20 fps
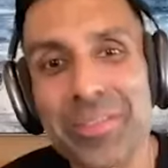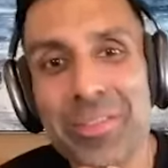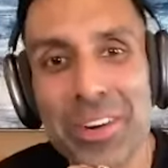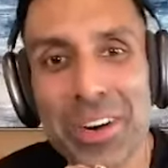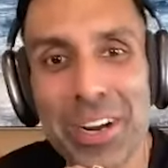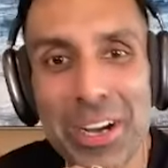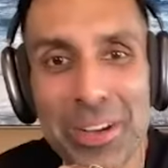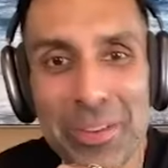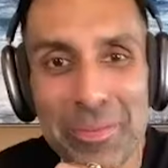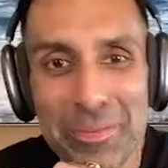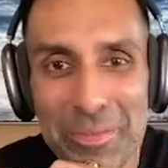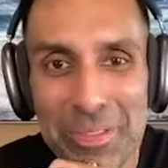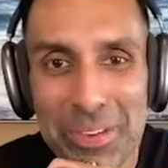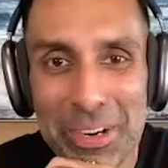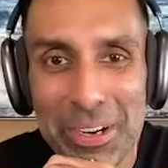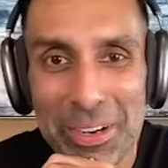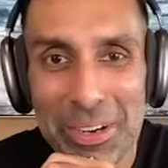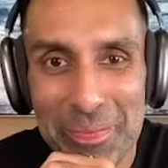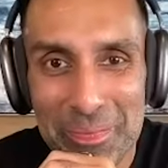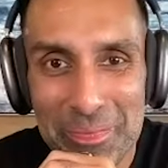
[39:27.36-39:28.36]
right, can't do
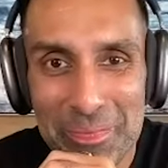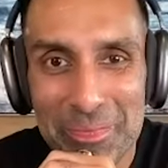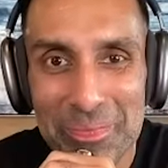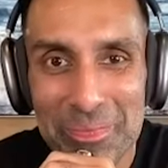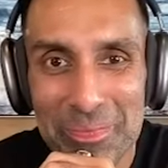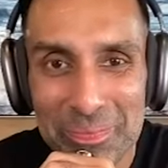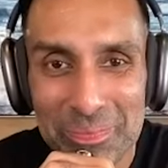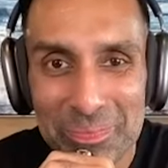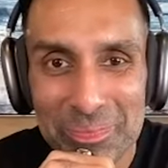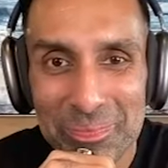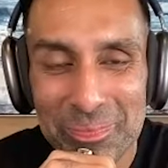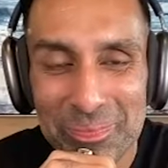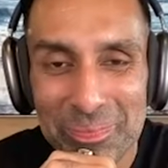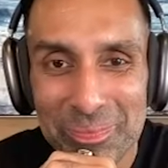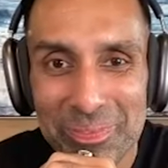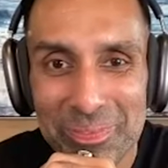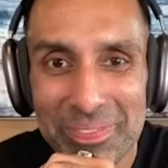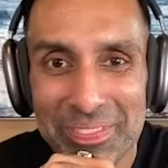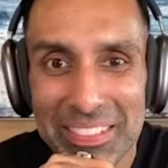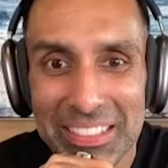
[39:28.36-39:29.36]
right. that as
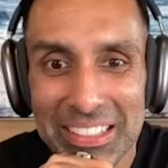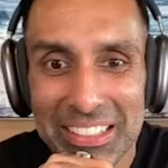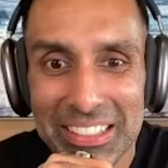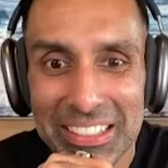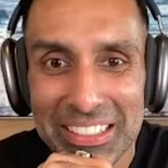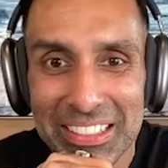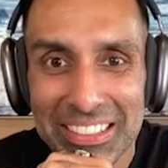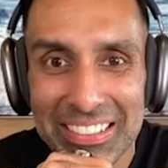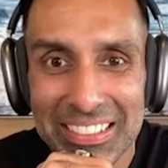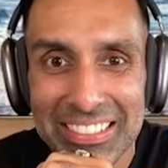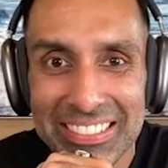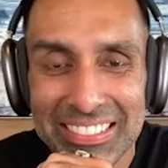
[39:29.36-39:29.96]
much. But